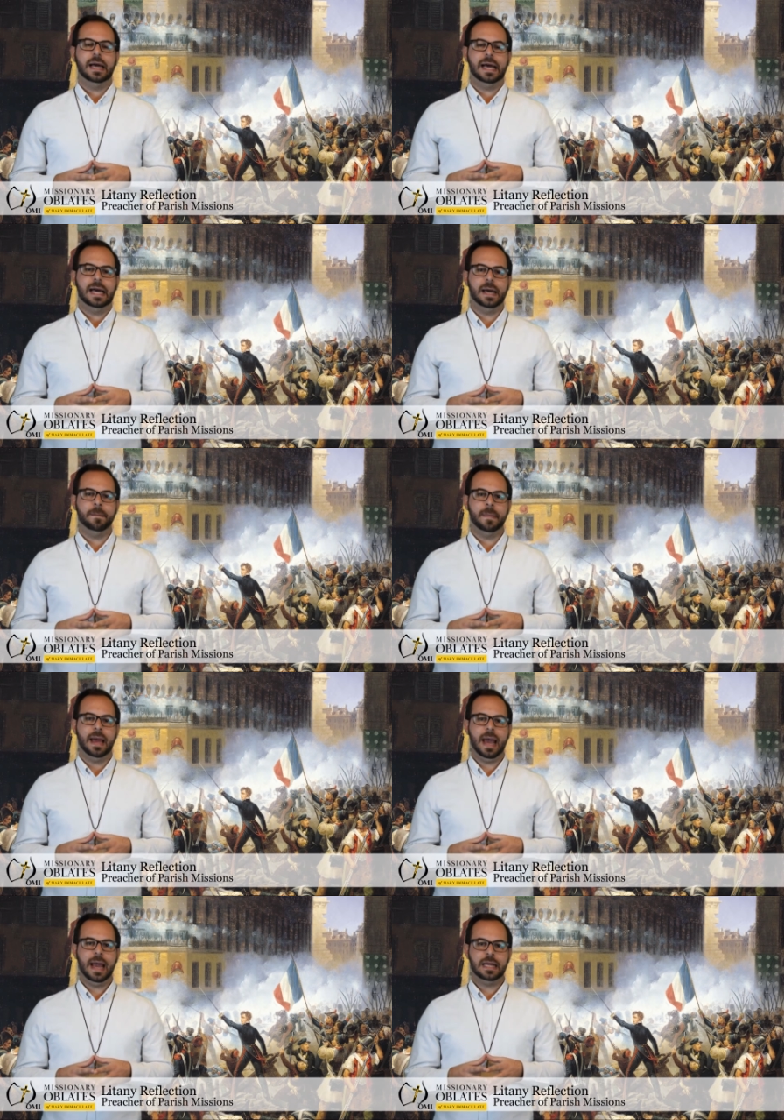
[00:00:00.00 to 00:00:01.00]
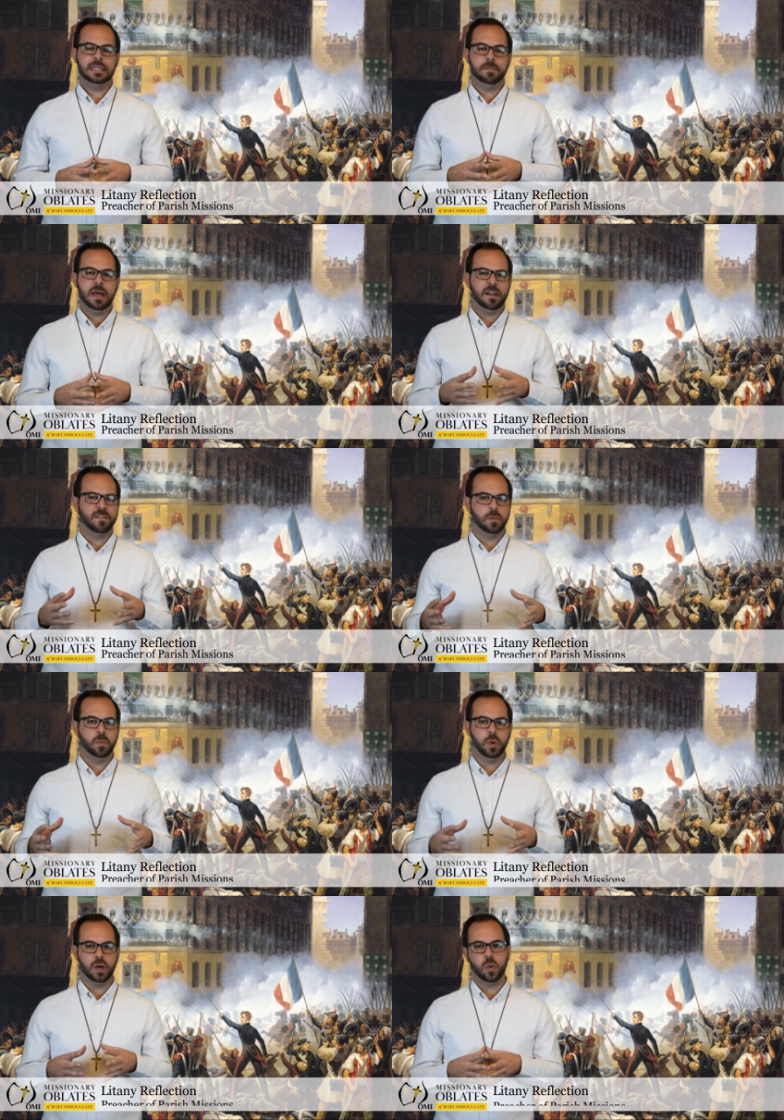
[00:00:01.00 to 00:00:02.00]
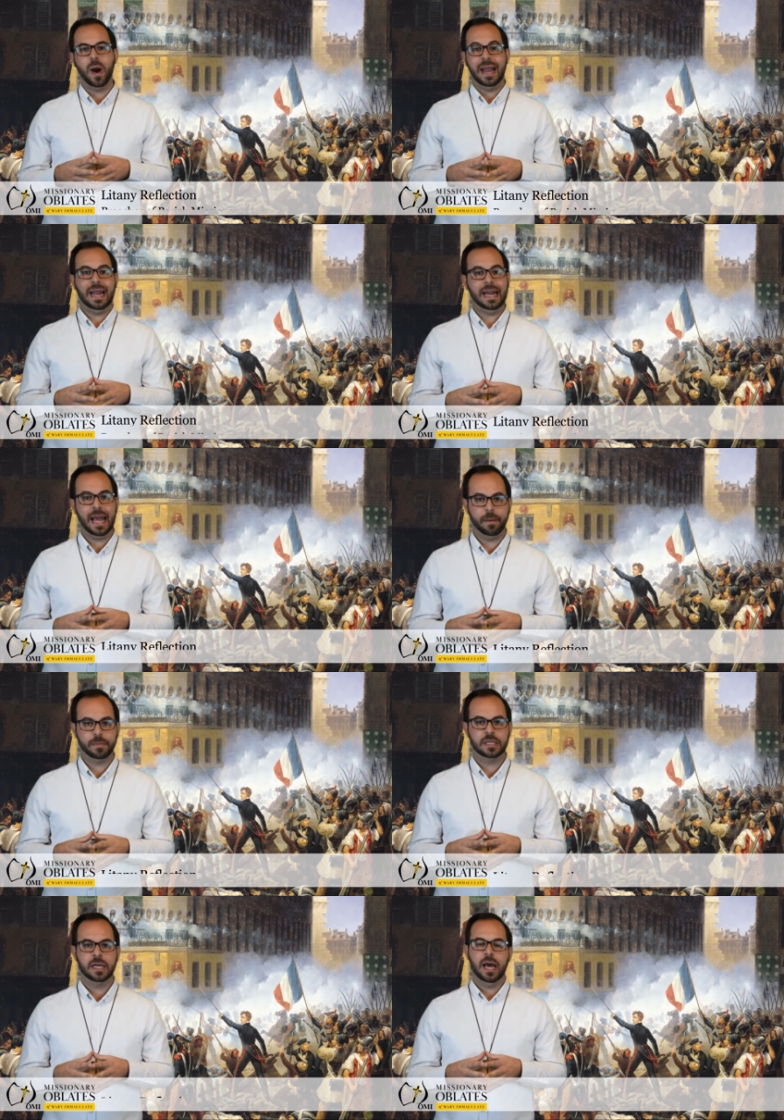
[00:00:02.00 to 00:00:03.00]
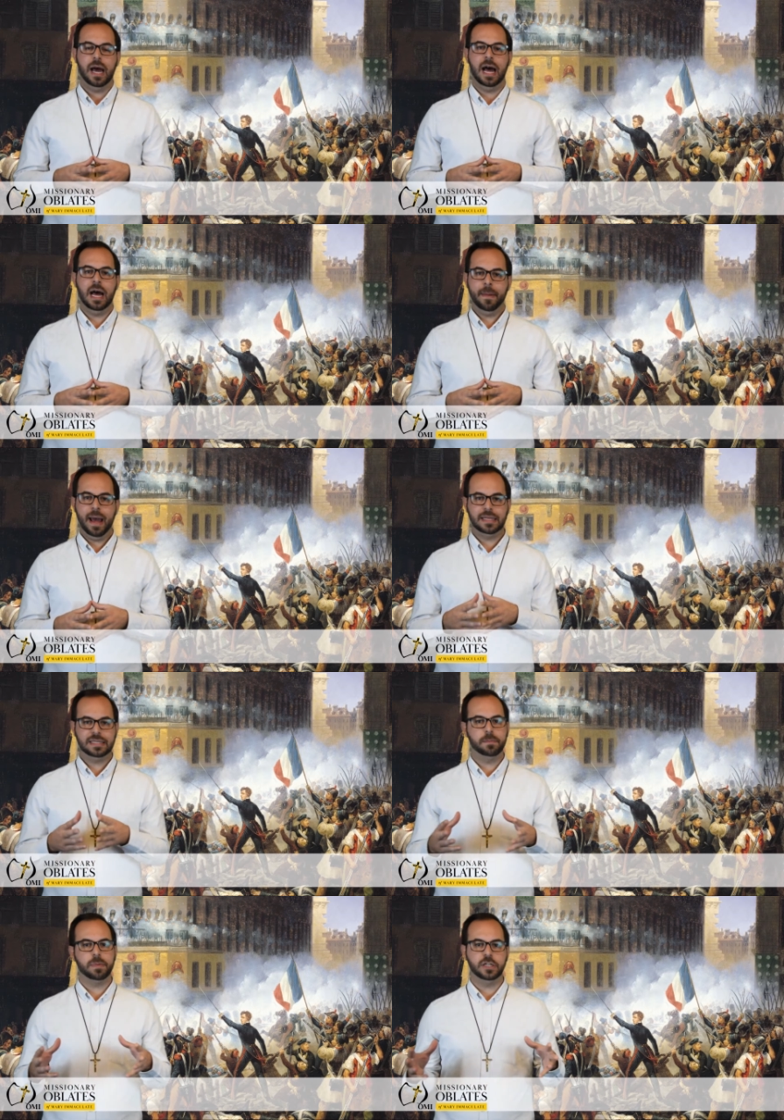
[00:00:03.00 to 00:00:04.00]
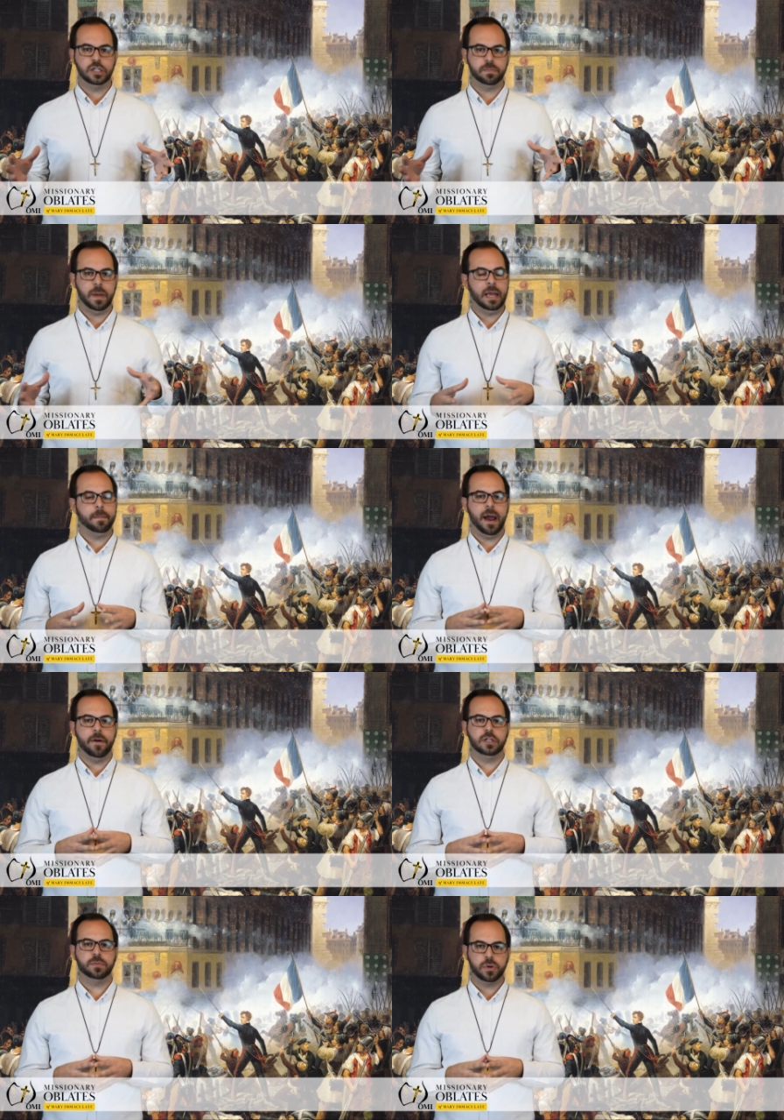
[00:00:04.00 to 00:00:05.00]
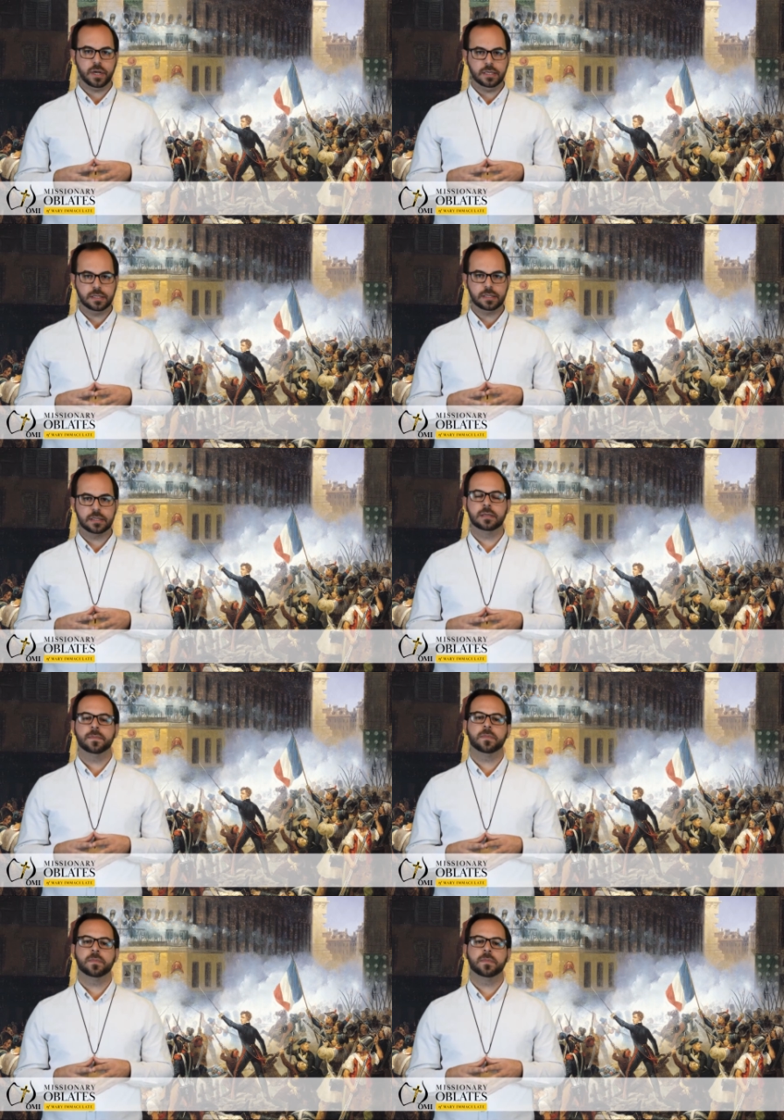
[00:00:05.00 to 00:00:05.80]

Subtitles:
and many of them were quite inept at simply just being parish priests.